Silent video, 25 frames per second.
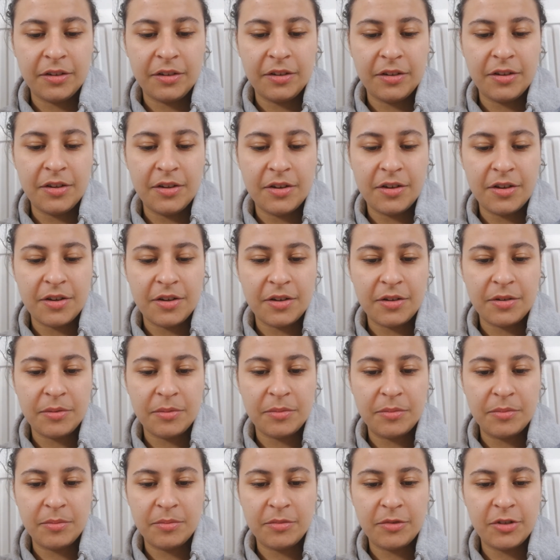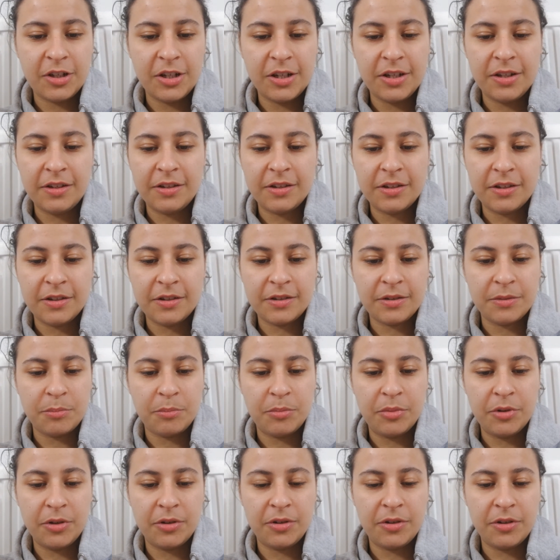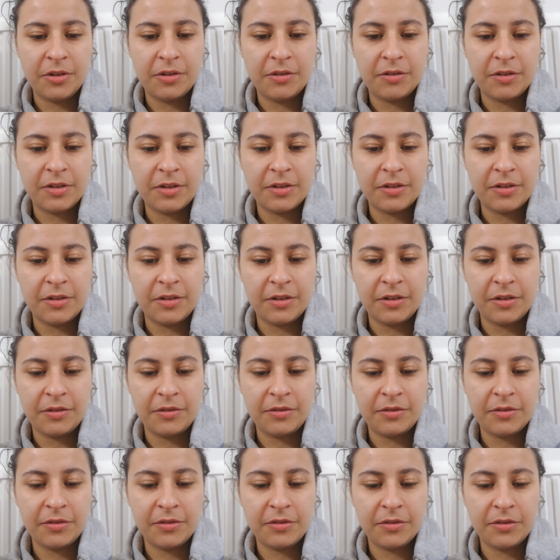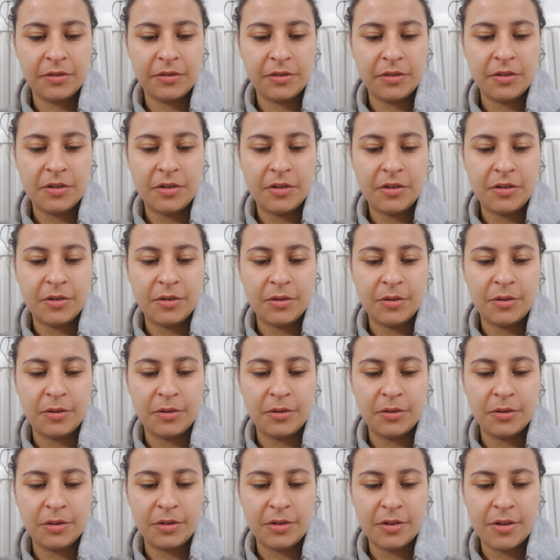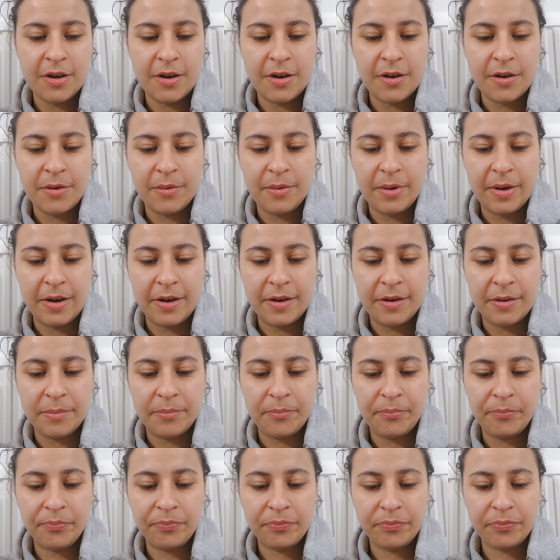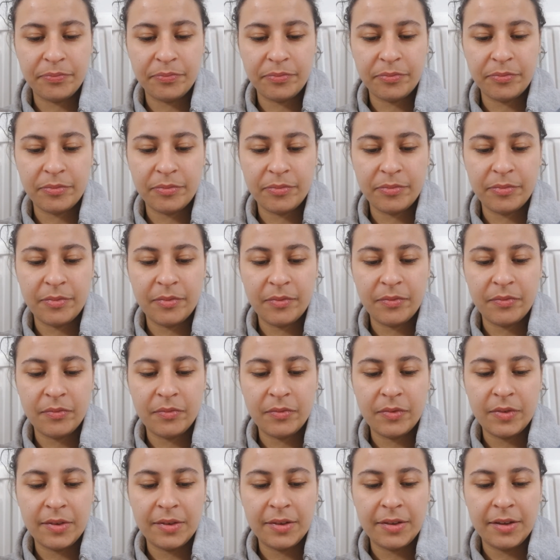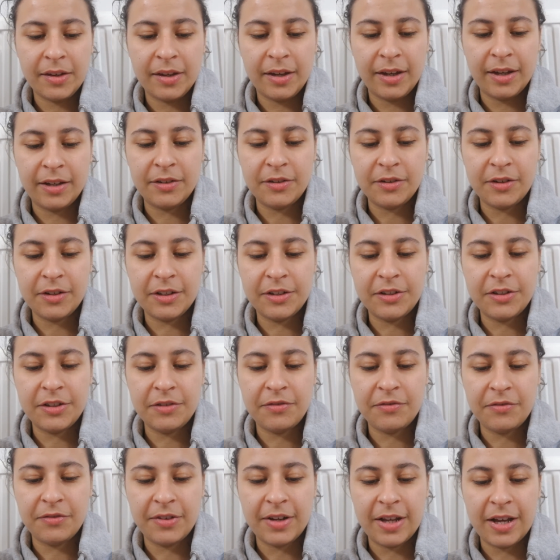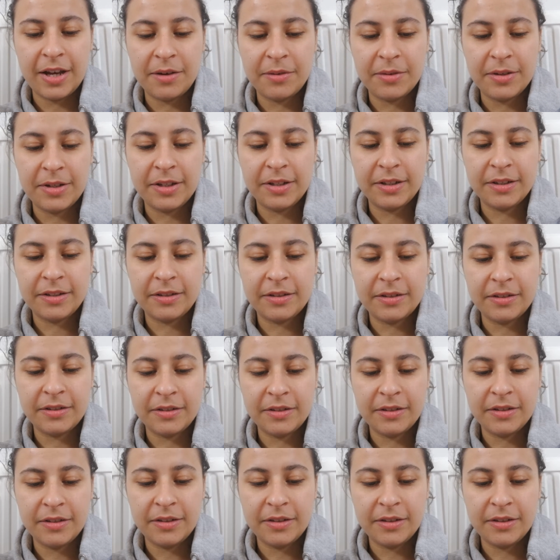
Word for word: you know Jesus and Buddha and stuff also um, acknowledging flowers